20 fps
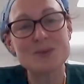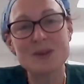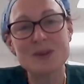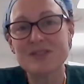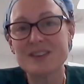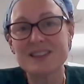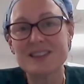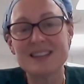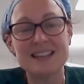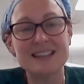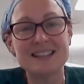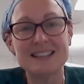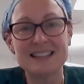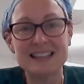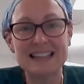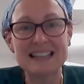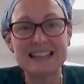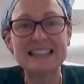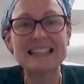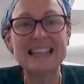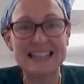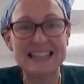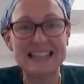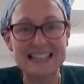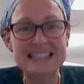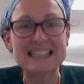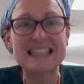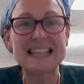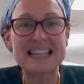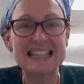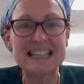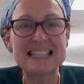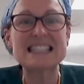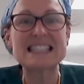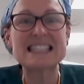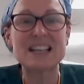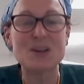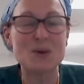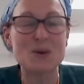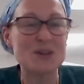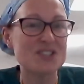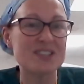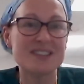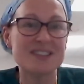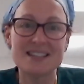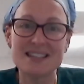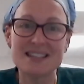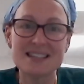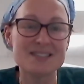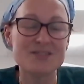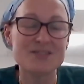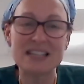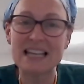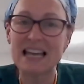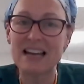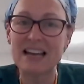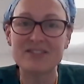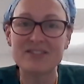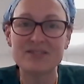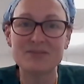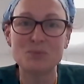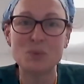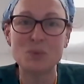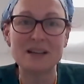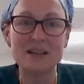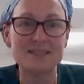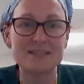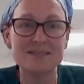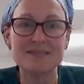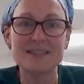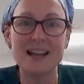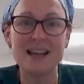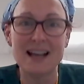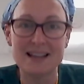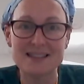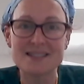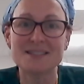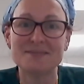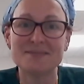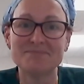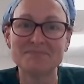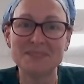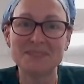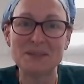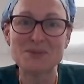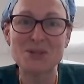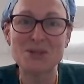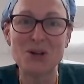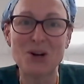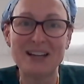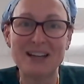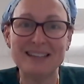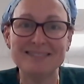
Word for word: to everything, and that, that is that is a question that doesn't really have one answer. I'm sorry.